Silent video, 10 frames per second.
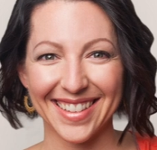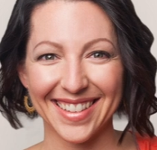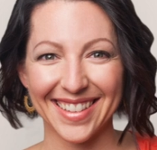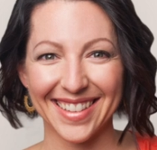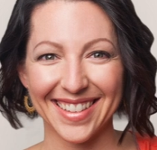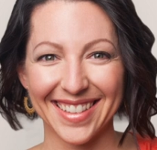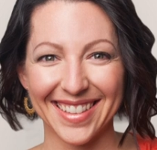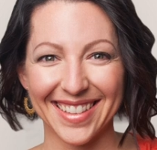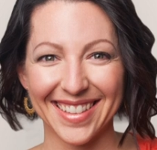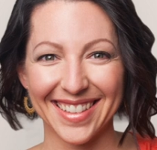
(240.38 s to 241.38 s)

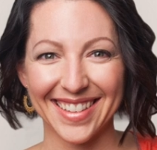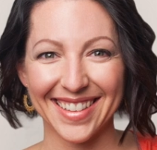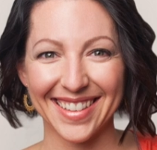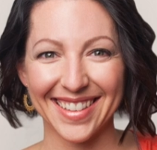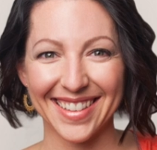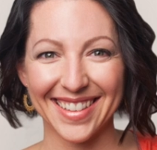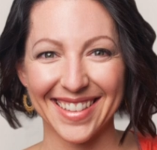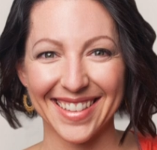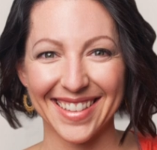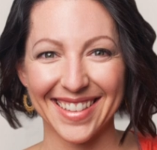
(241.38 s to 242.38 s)

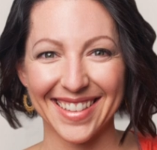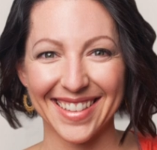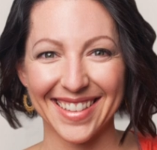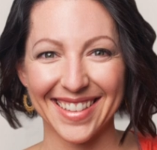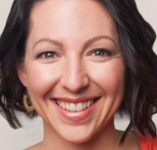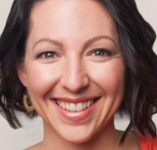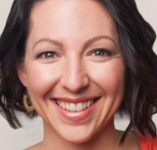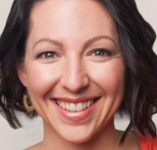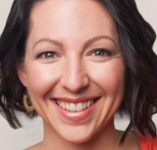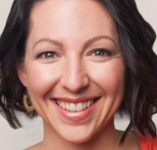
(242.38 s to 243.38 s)

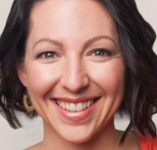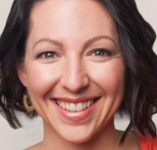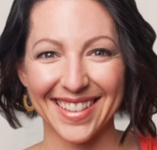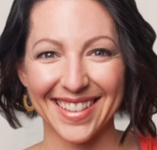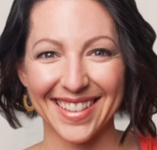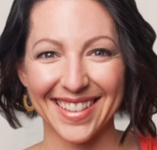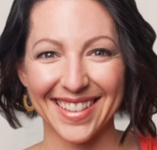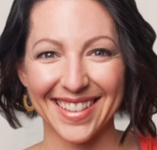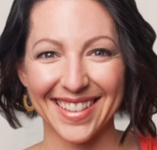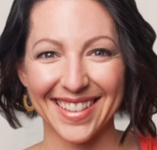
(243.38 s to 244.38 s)

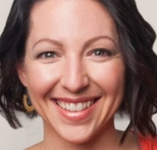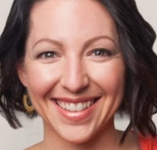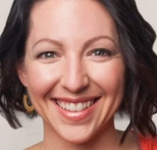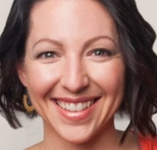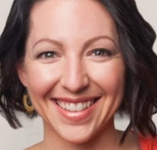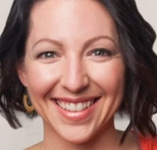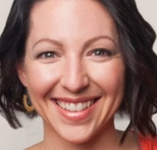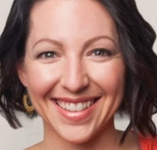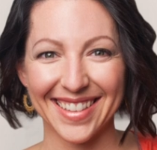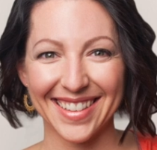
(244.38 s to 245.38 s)

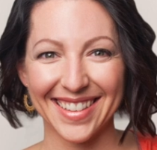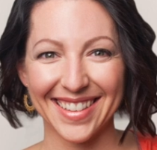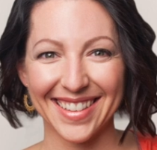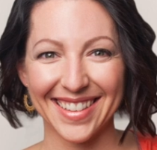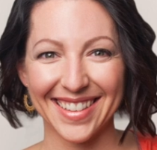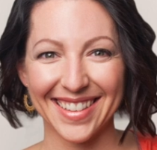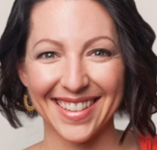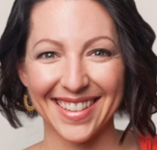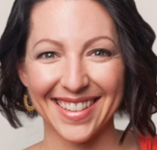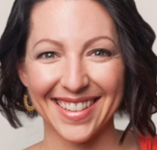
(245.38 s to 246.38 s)

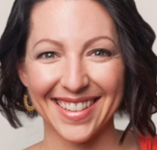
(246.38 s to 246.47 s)
This is a still picture; no speech is visible.